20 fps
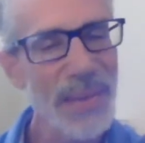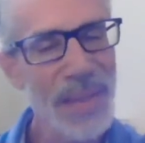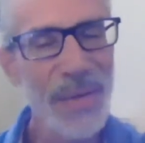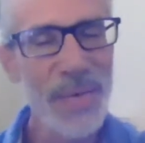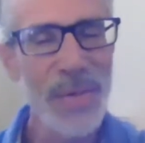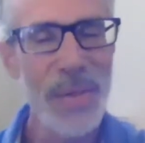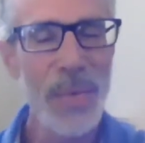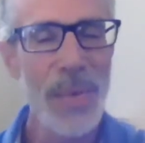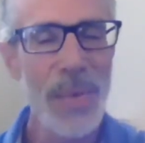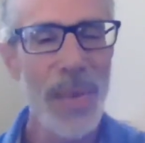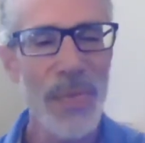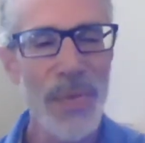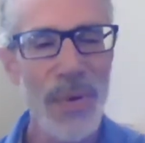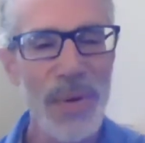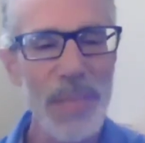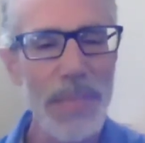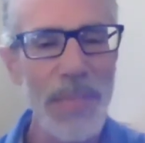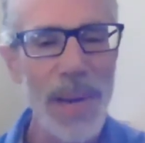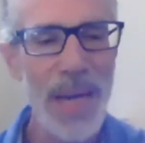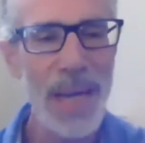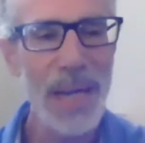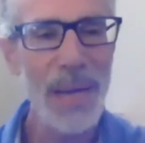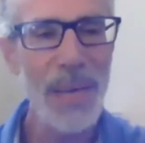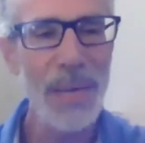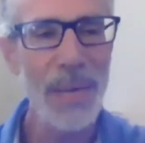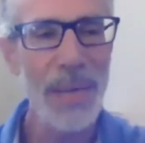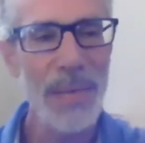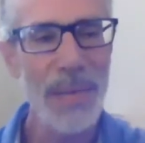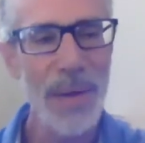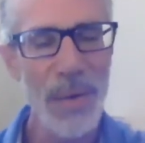doing the third band,
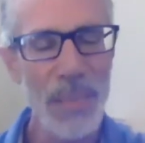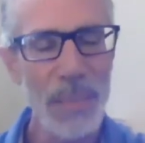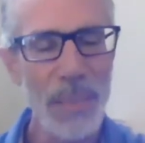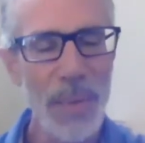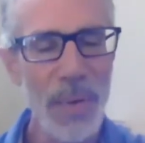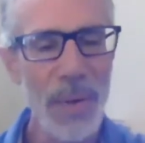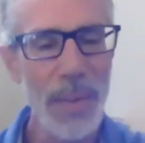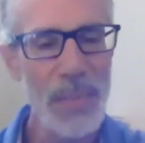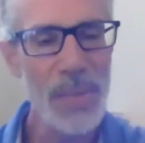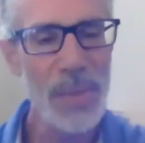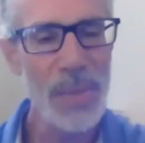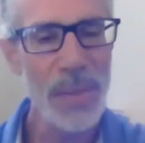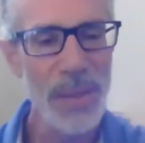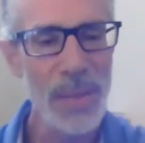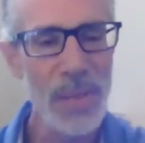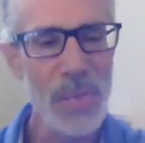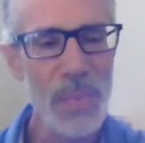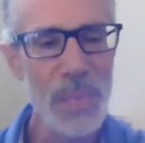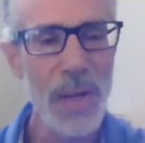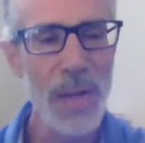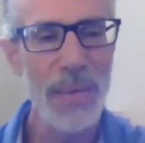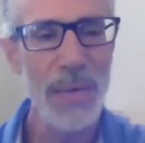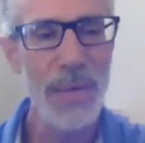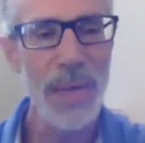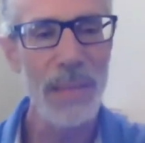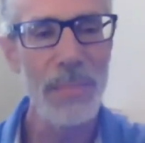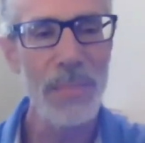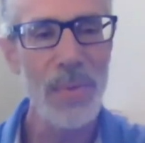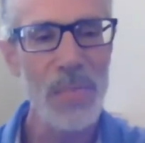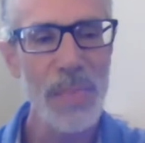our program was a little smaller in
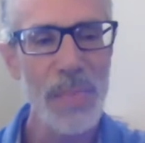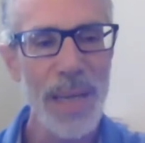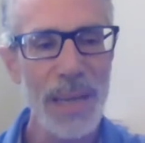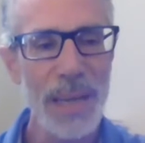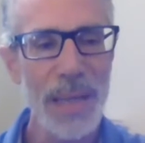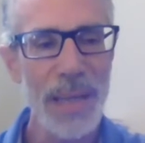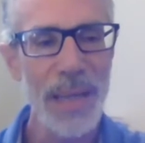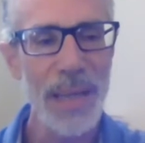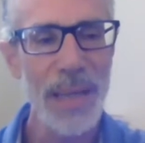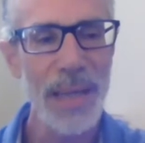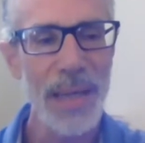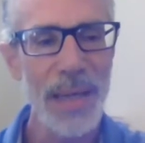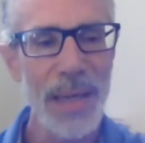numbers back then.